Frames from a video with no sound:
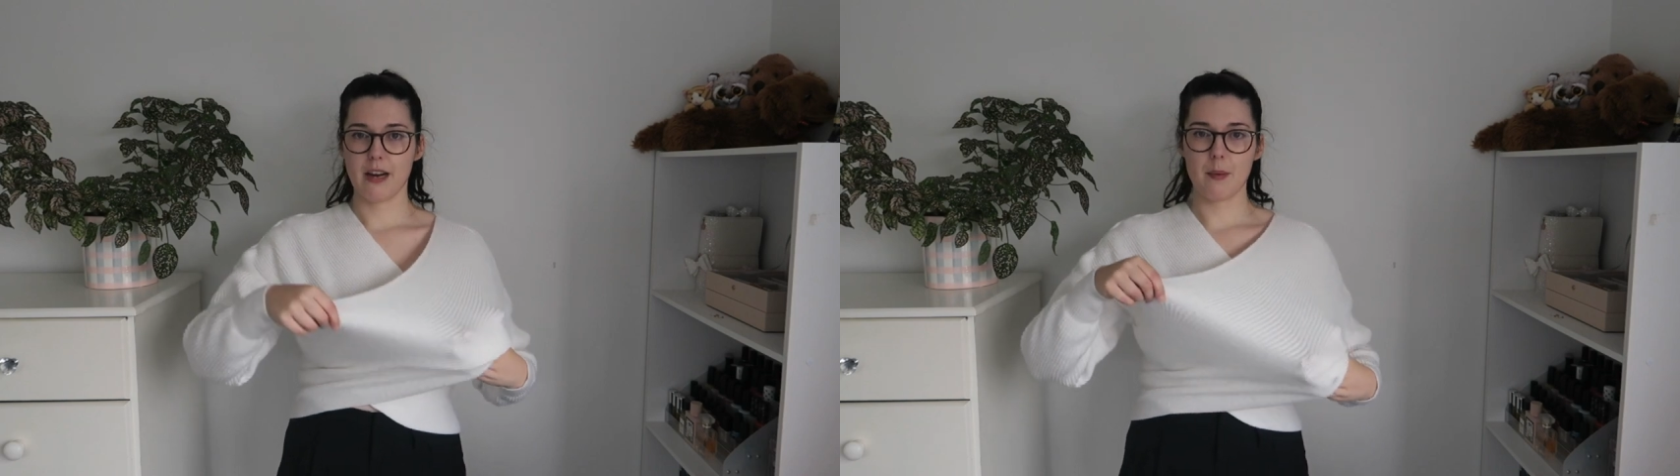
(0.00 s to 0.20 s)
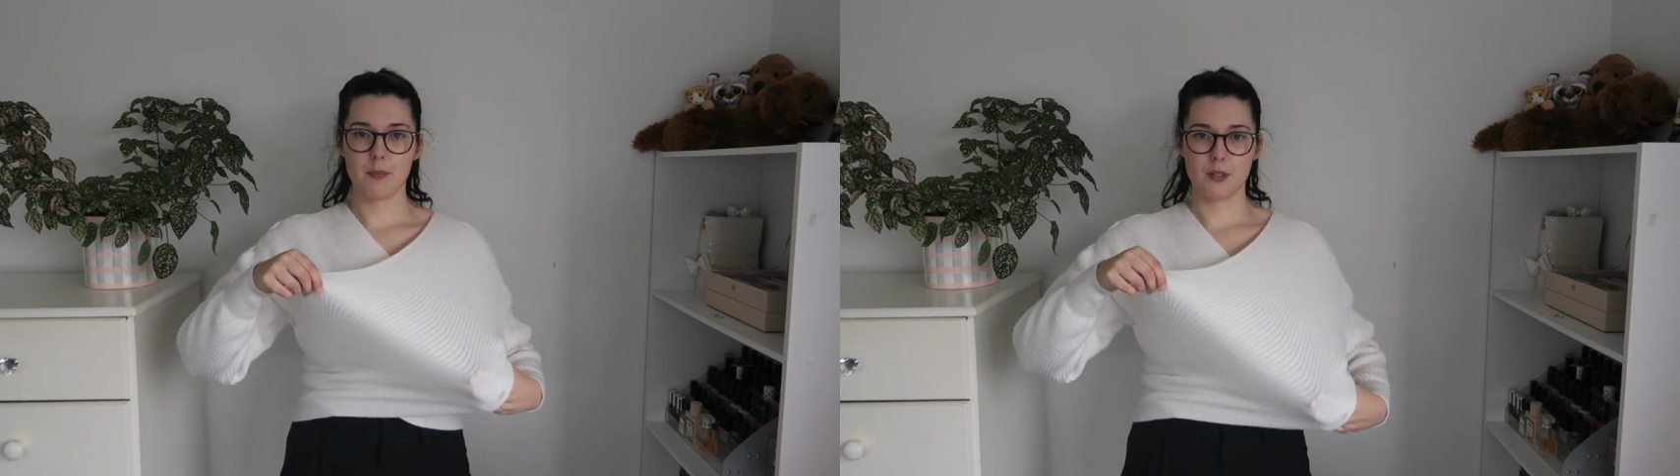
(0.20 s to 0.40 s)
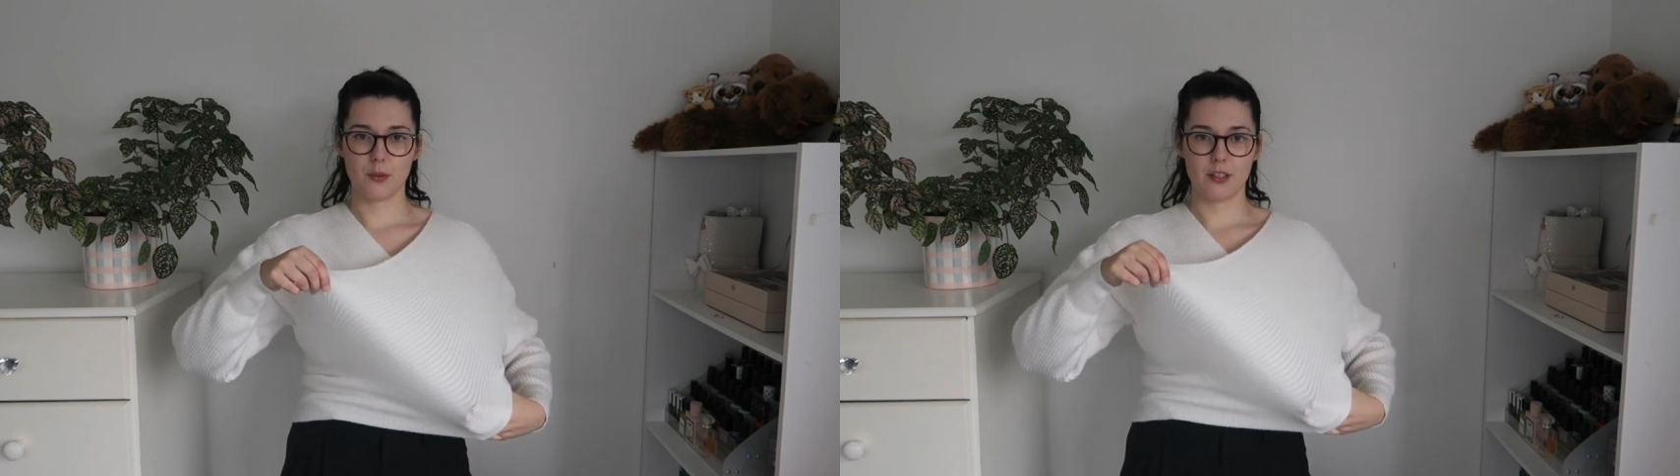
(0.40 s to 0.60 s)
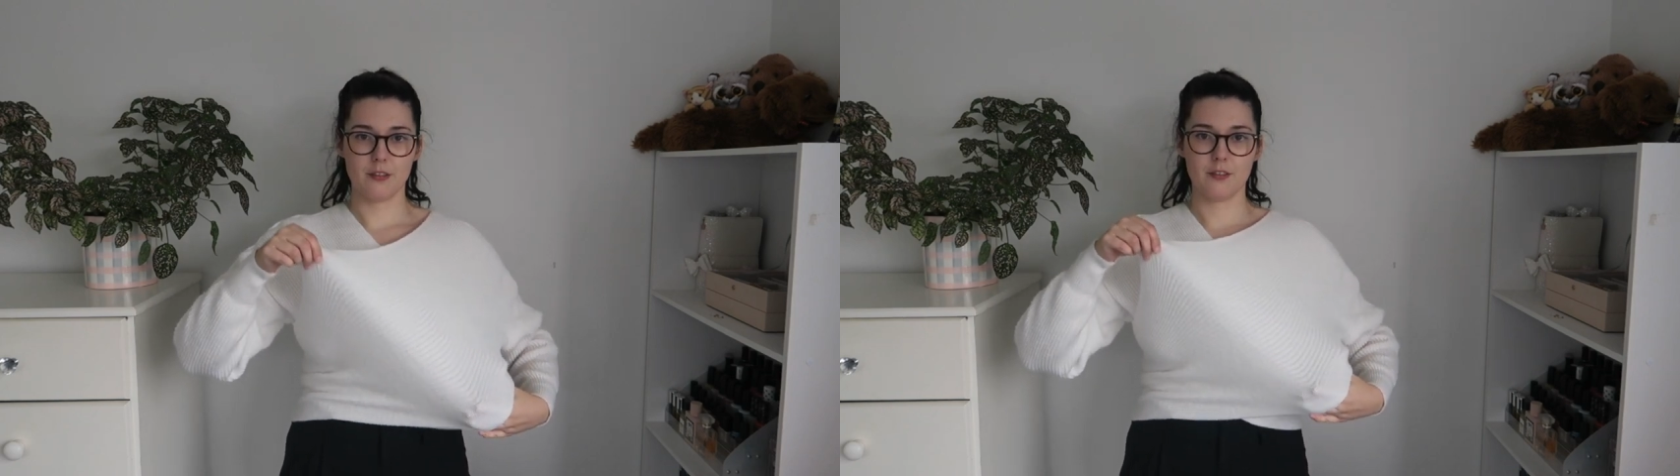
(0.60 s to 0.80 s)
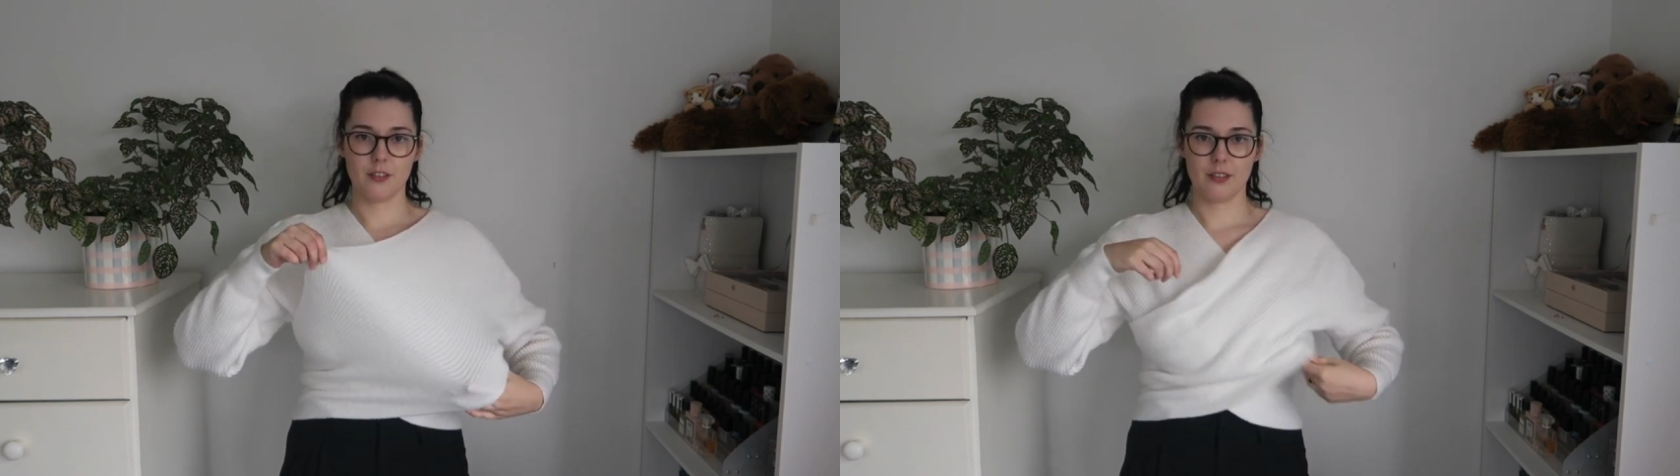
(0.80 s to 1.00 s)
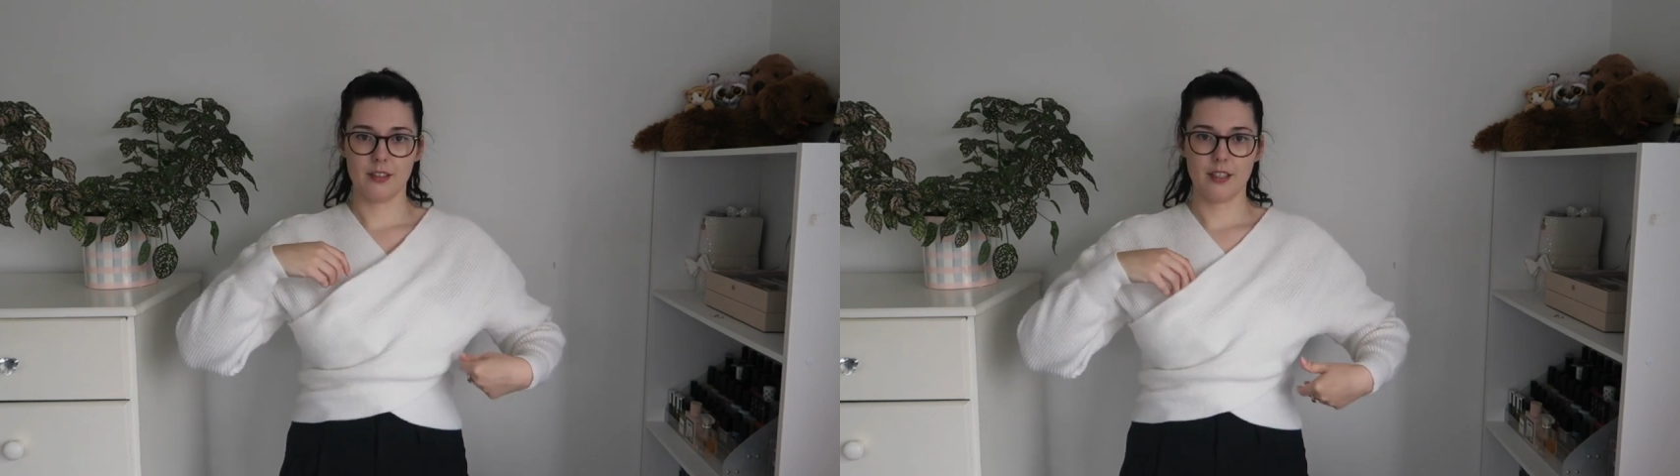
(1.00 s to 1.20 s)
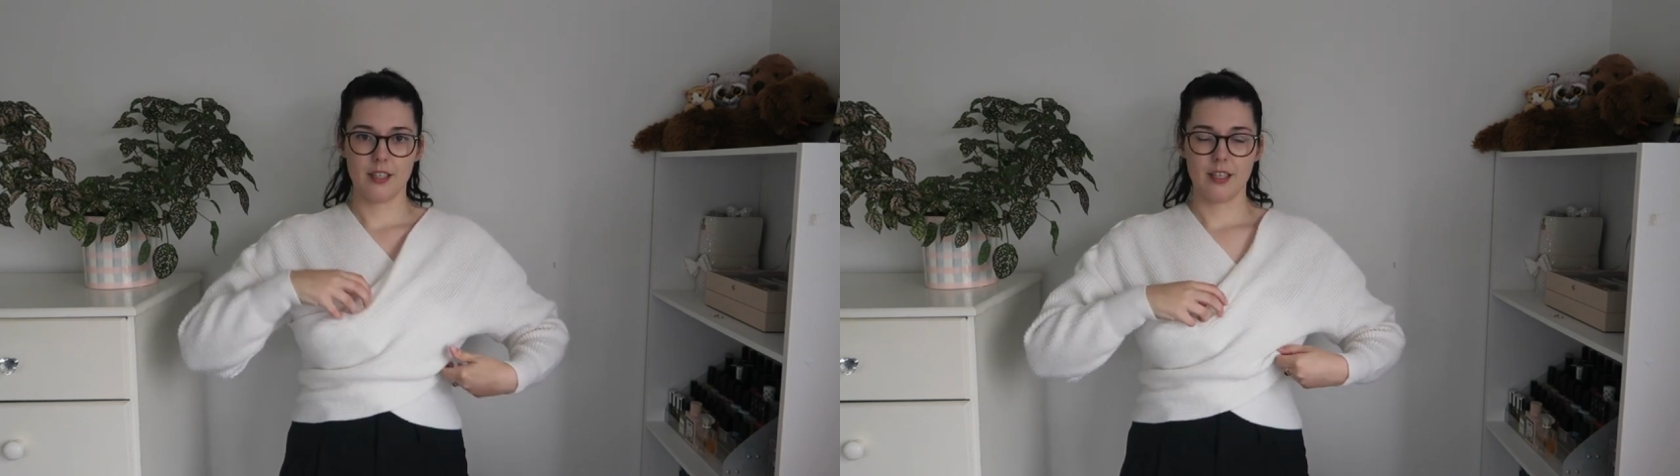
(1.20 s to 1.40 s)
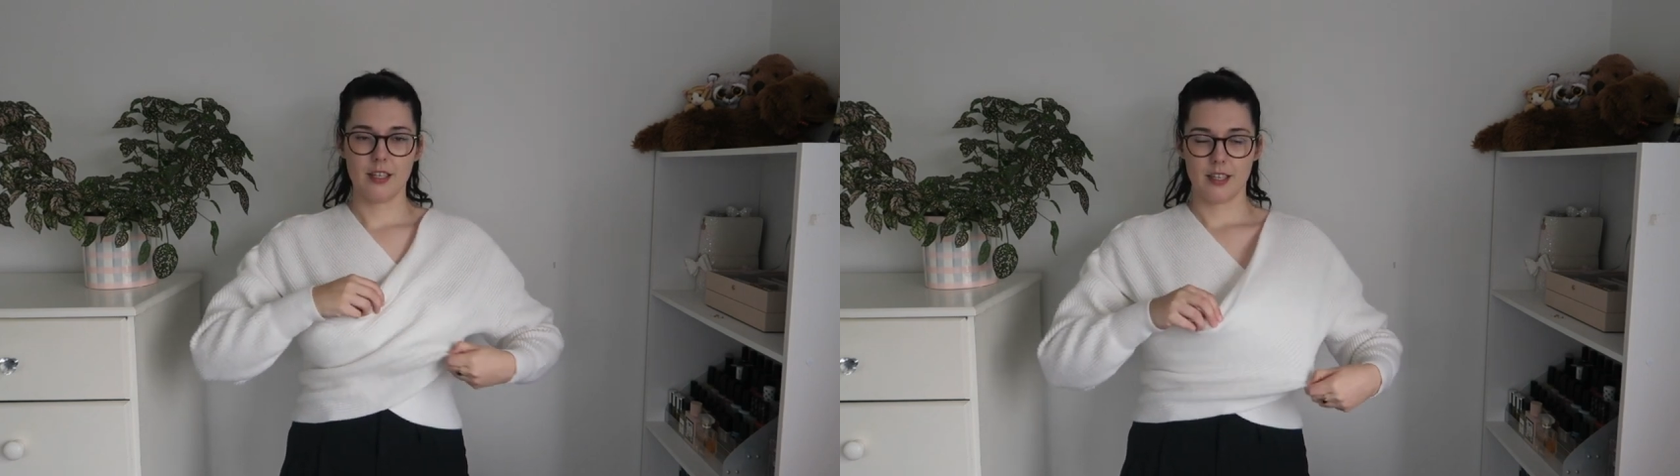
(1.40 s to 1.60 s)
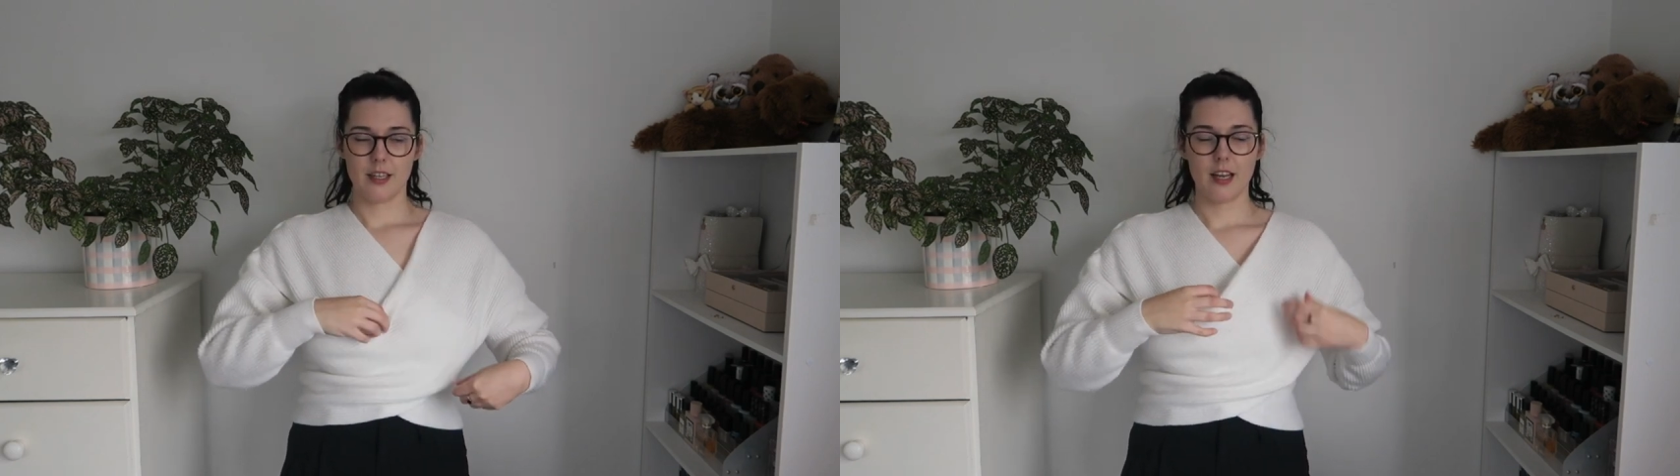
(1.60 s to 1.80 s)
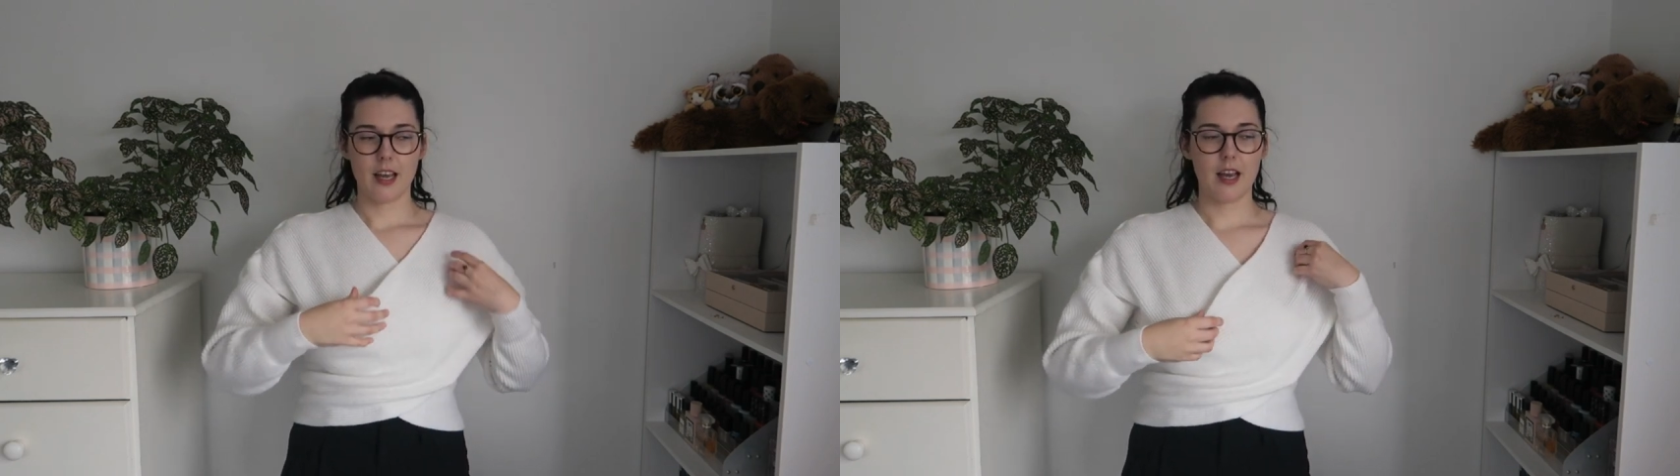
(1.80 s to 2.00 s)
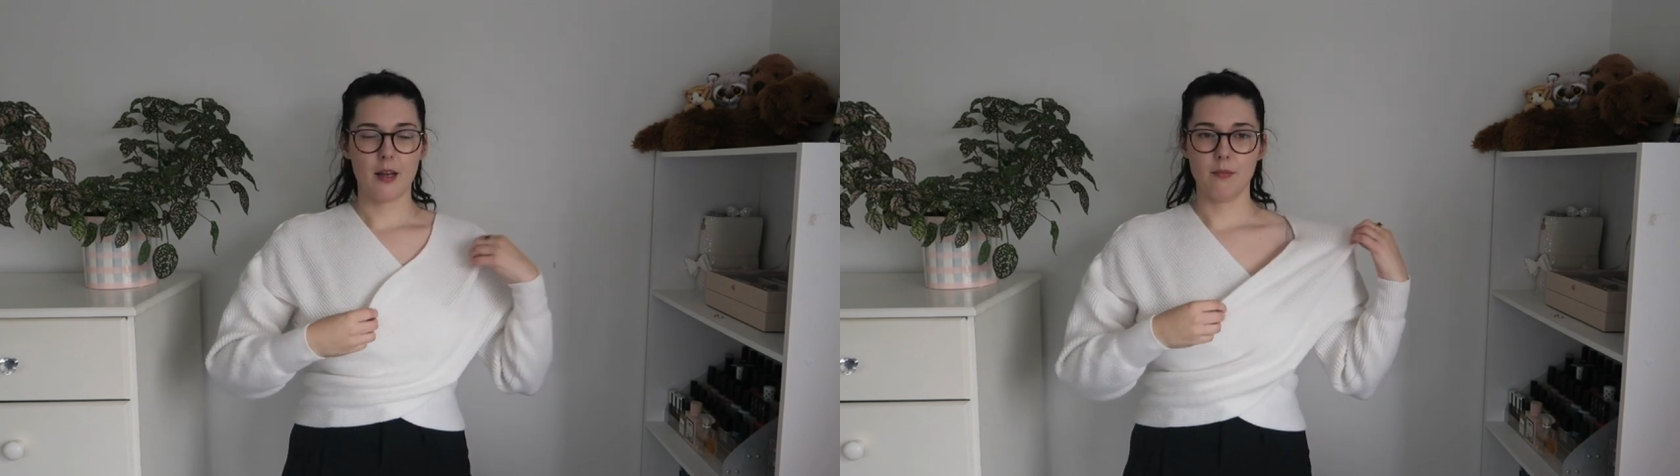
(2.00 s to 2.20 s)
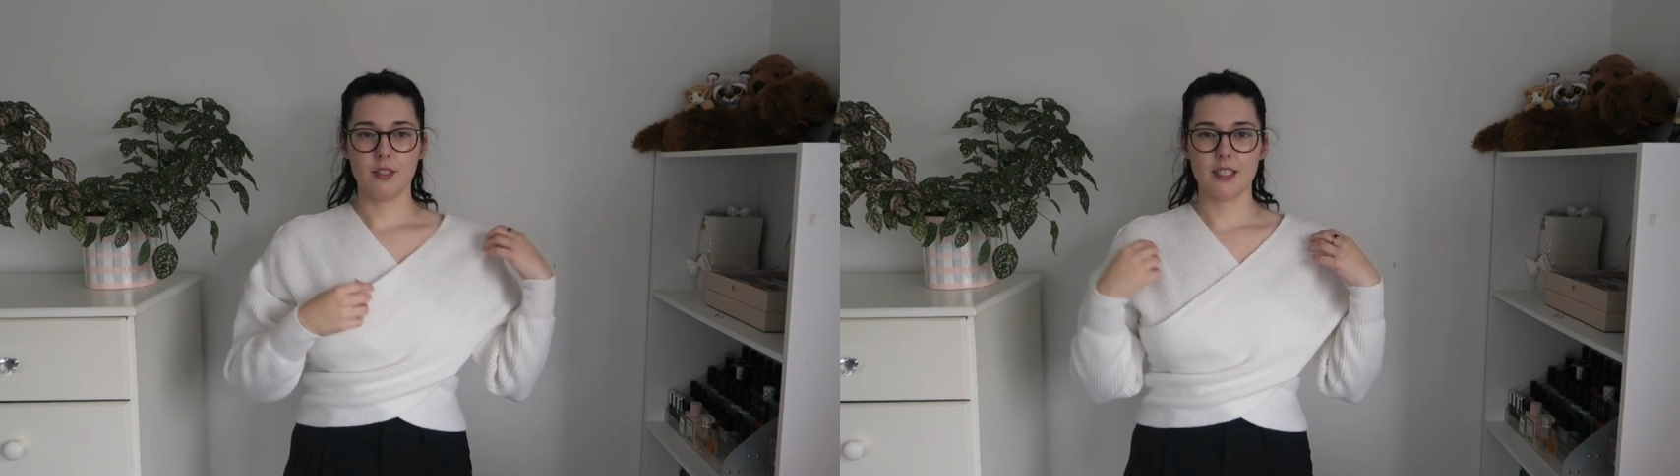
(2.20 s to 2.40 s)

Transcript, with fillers: wrap sort of um,